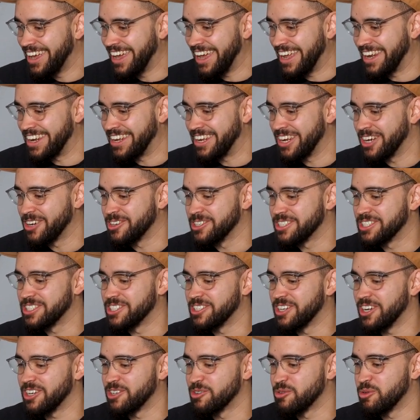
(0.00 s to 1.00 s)
And here is
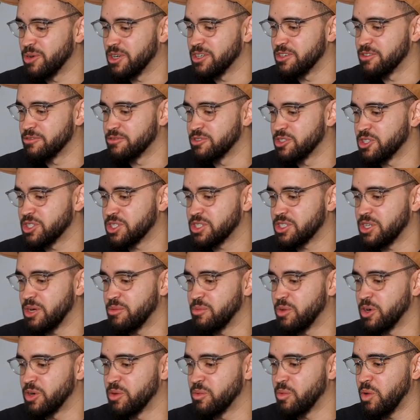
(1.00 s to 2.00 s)
another one of just
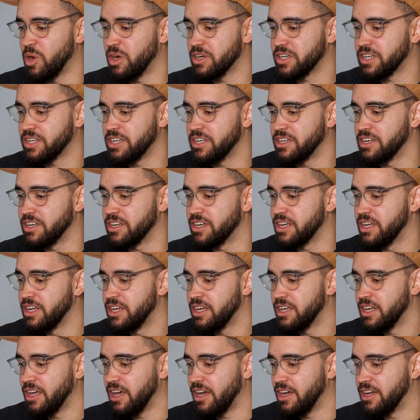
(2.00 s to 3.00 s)
someone walking
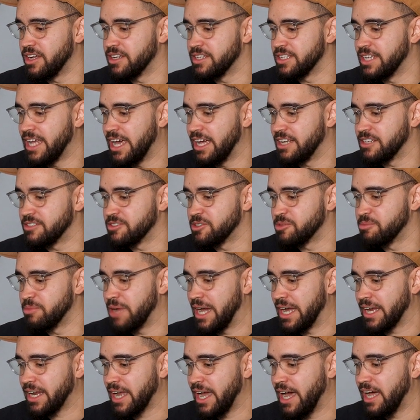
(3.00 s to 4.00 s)
uh, down the
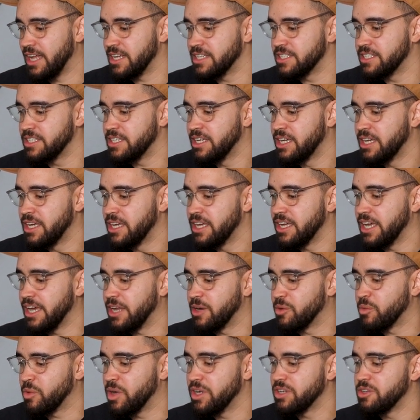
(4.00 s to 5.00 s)
back alley.
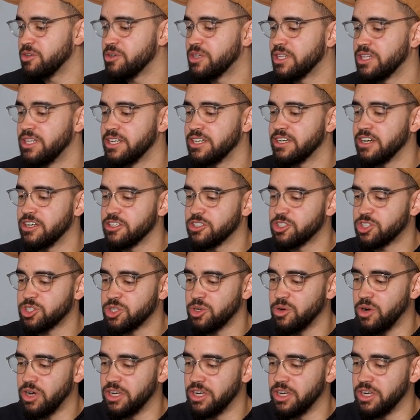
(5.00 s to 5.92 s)
And when you click on show